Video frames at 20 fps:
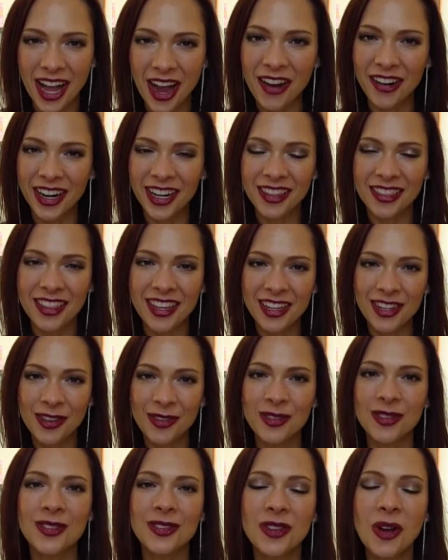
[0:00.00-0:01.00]
All right, thank
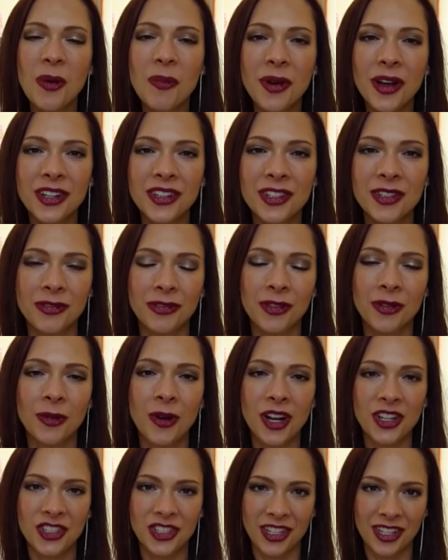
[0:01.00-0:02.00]
you so much for
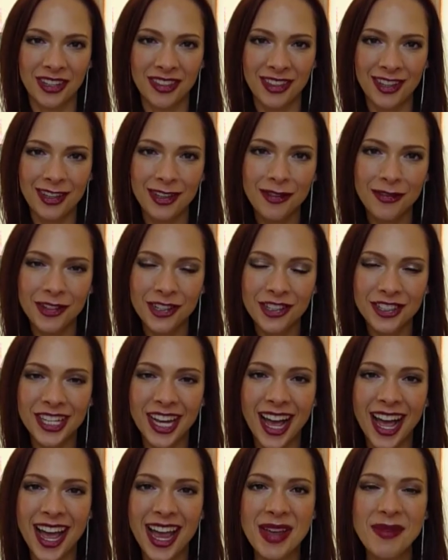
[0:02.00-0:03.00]
watching. Thank you for your
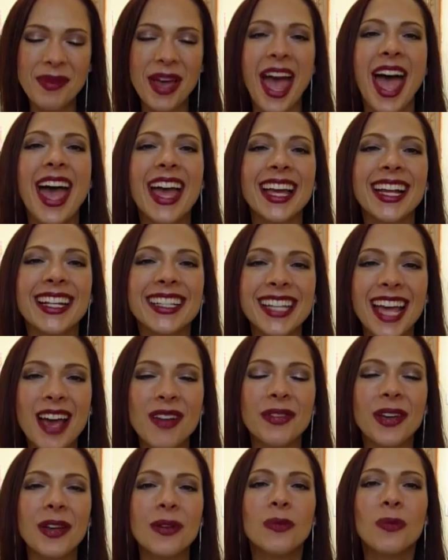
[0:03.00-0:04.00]
time, and
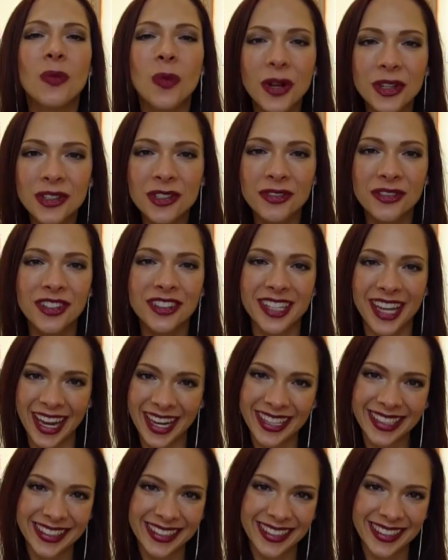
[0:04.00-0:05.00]
have a wonderful
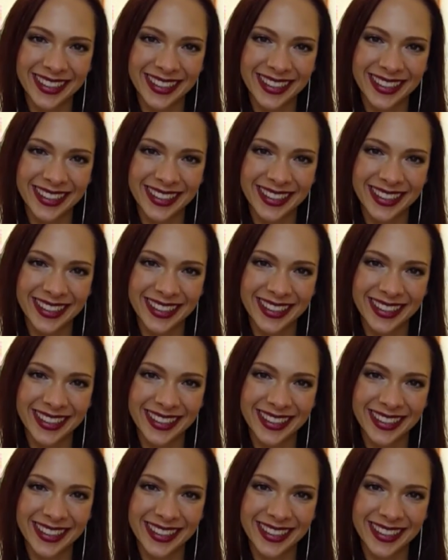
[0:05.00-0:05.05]
day.